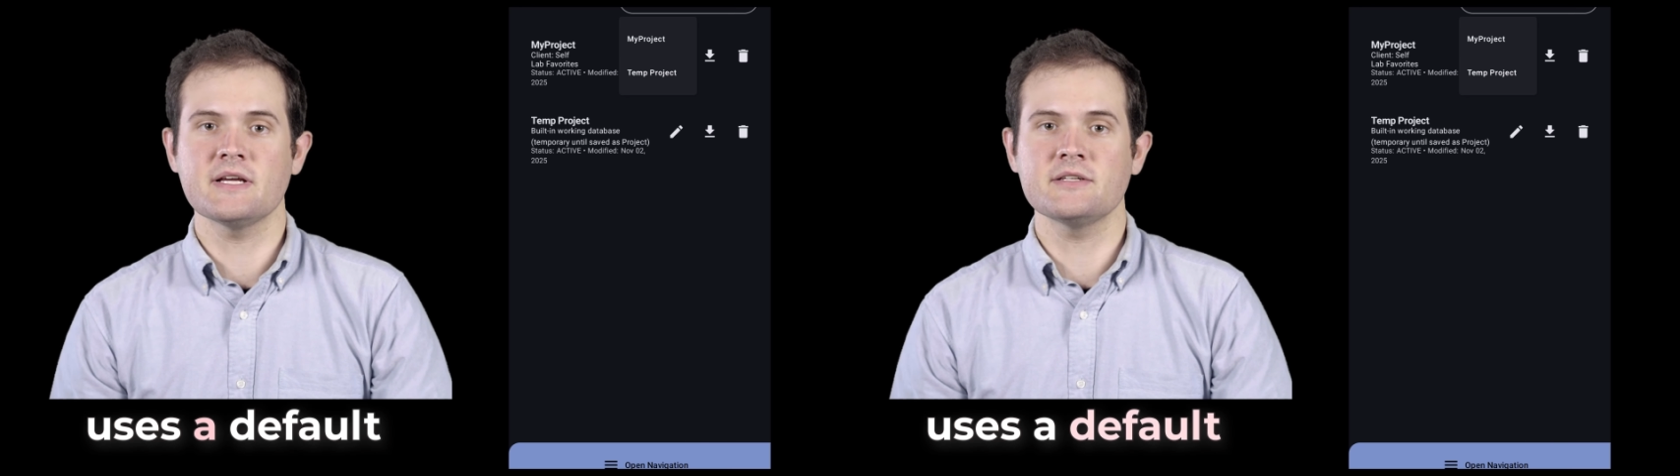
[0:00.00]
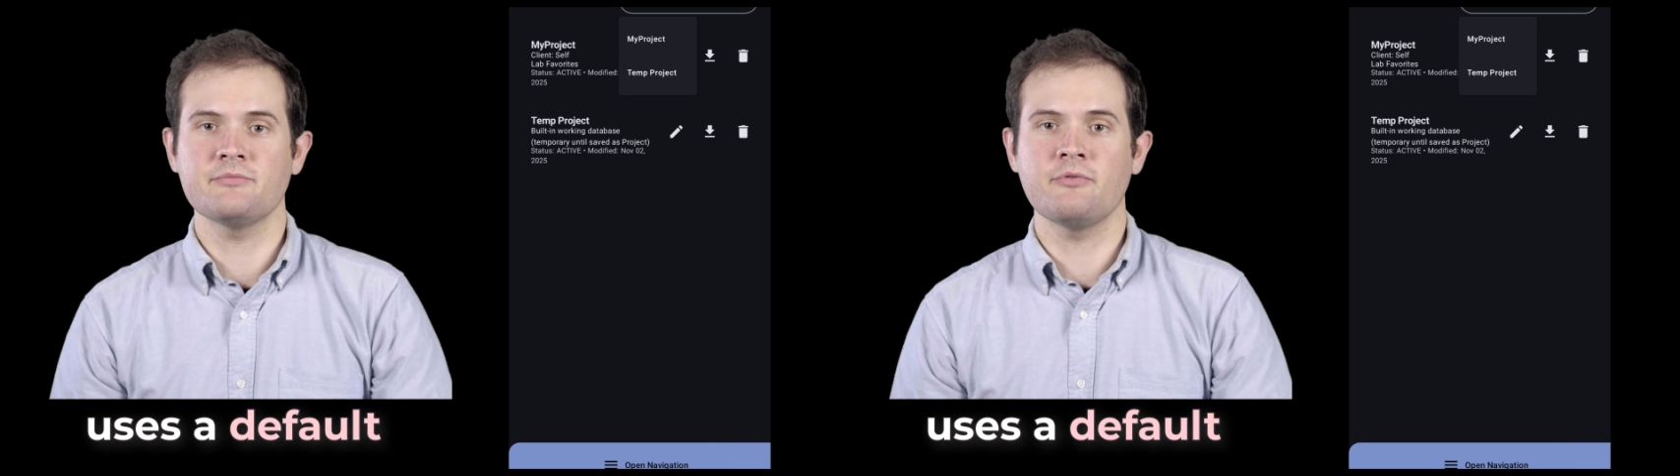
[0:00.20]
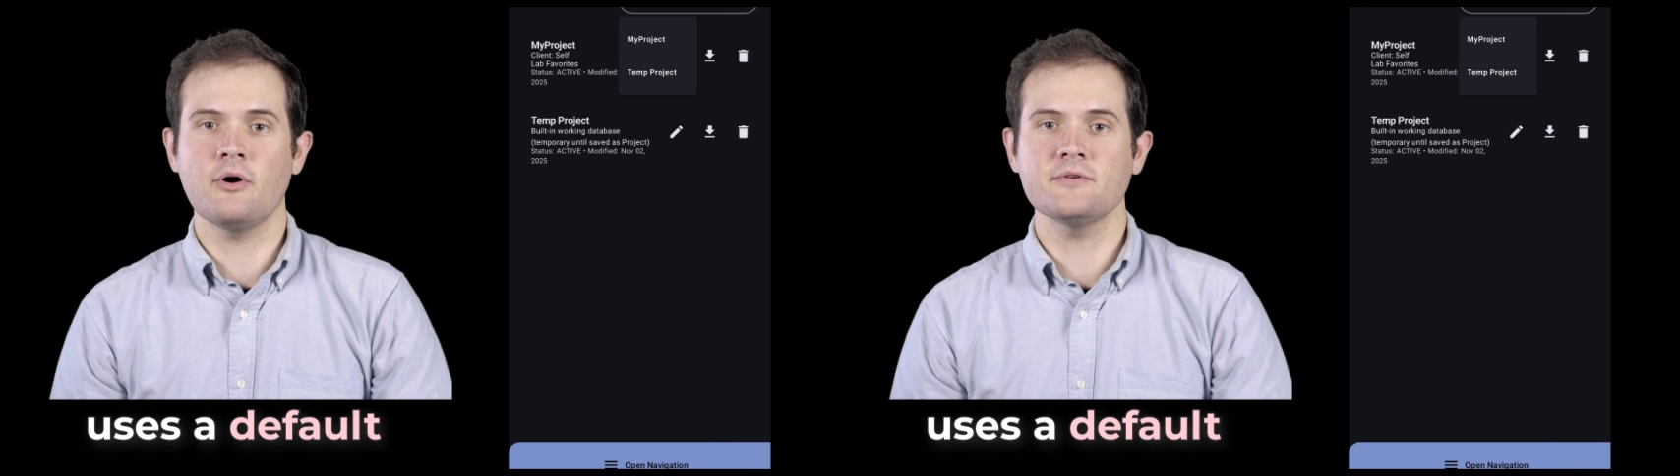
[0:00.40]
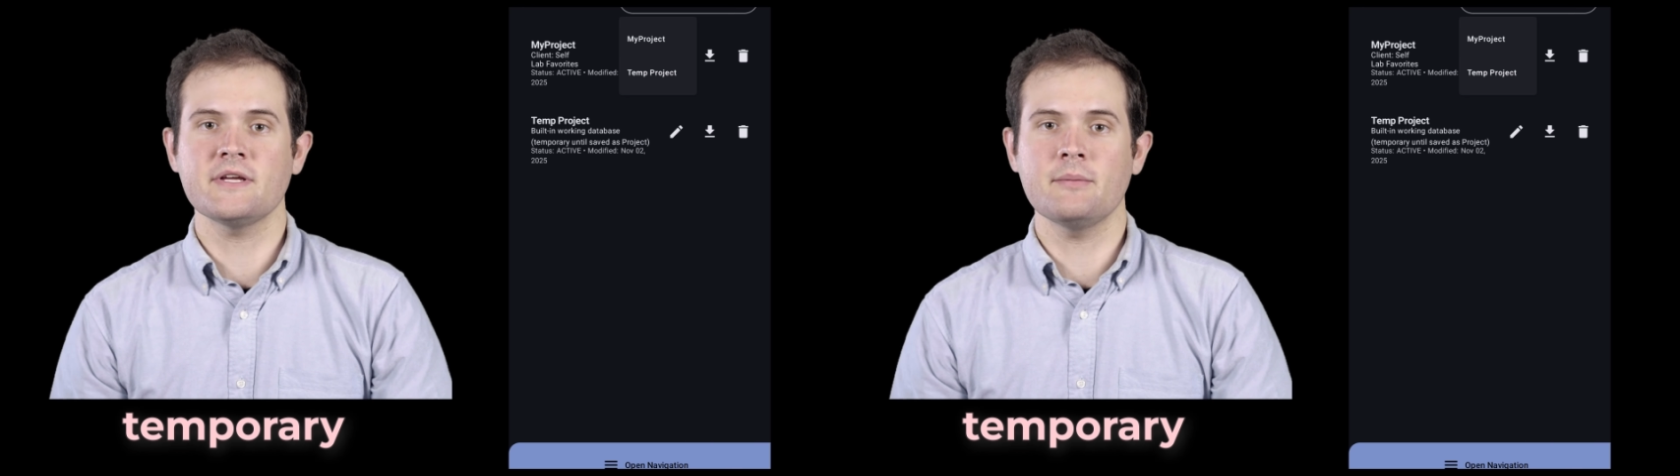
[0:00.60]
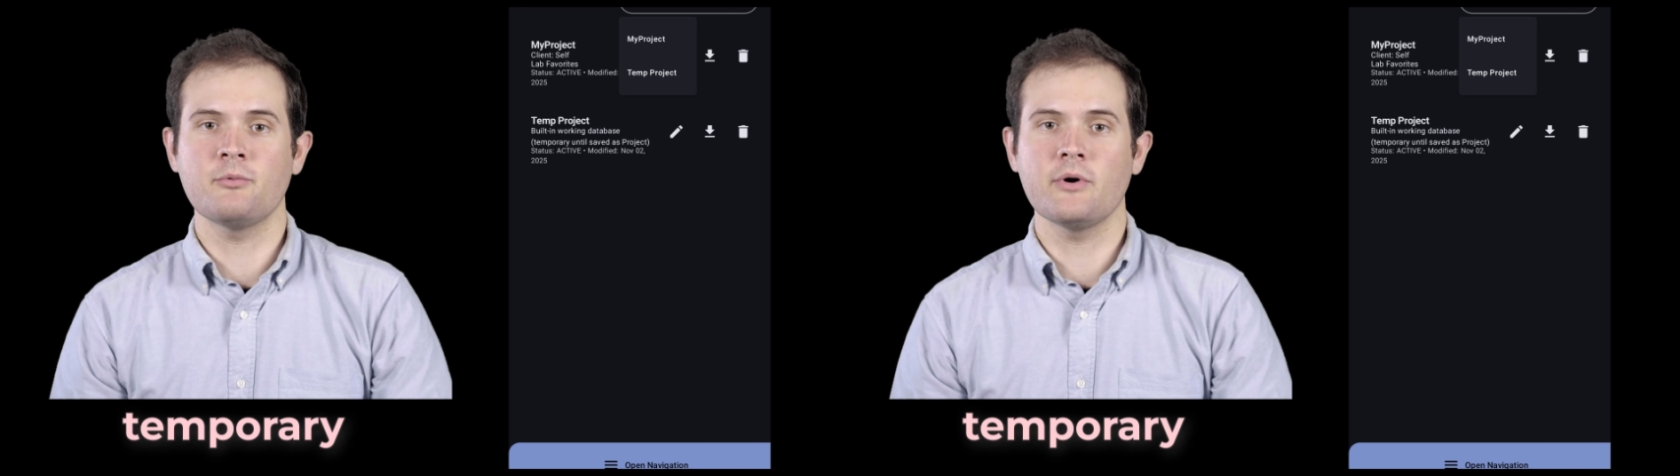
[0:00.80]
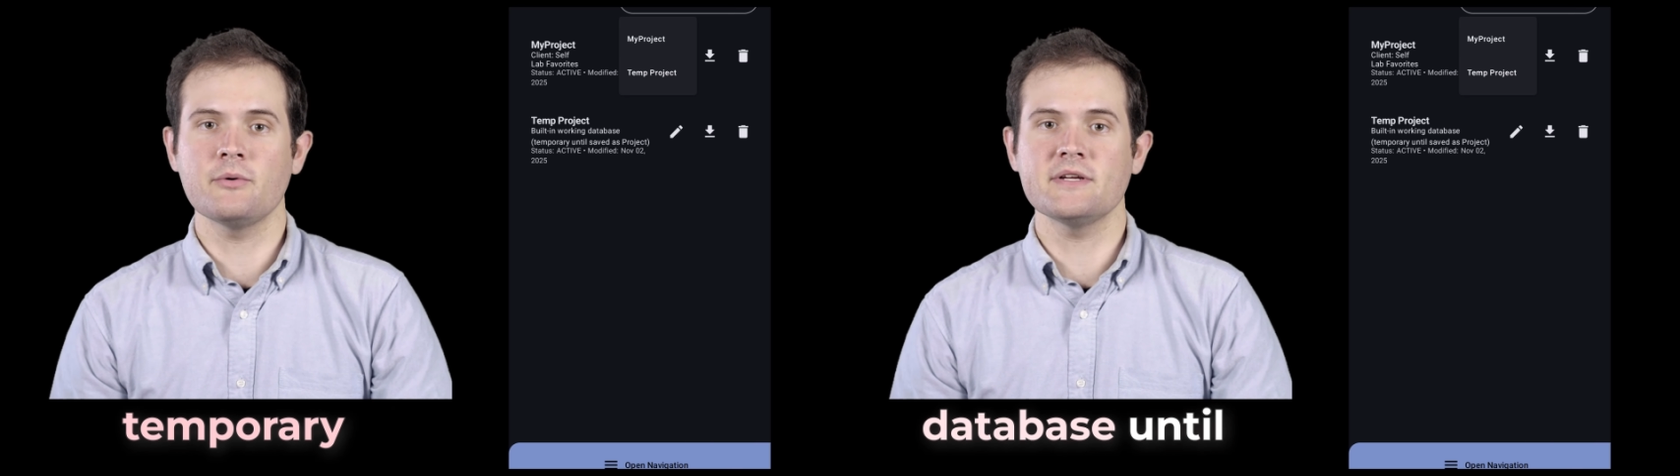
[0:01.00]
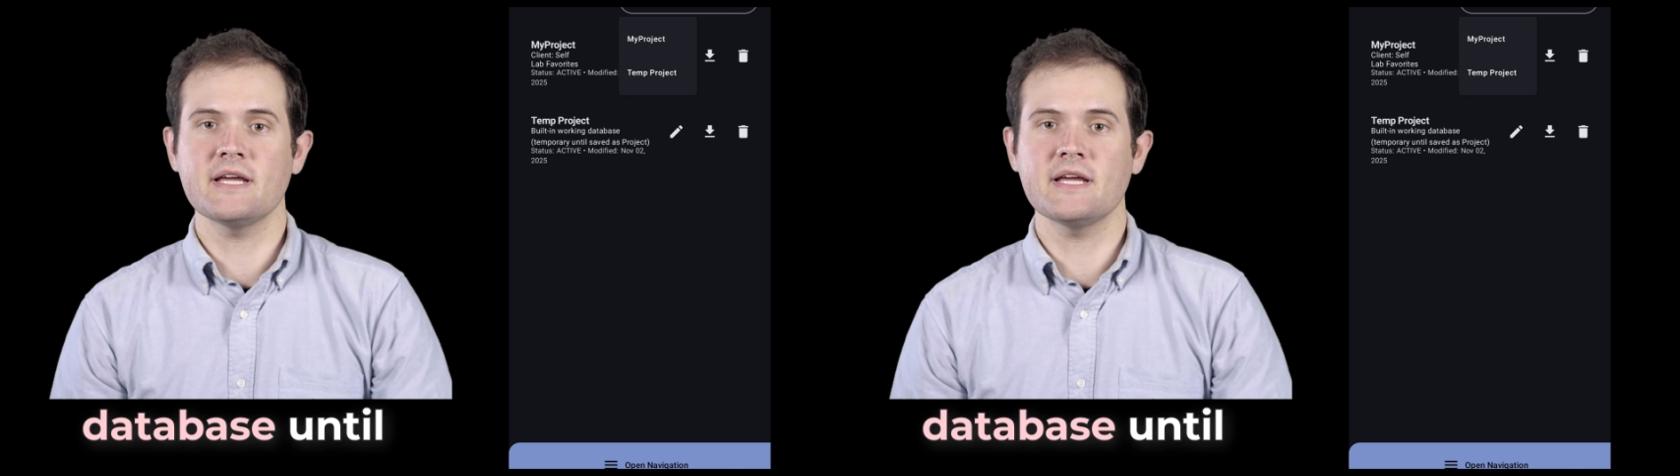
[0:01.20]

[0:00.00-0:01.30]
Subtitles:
a default temporary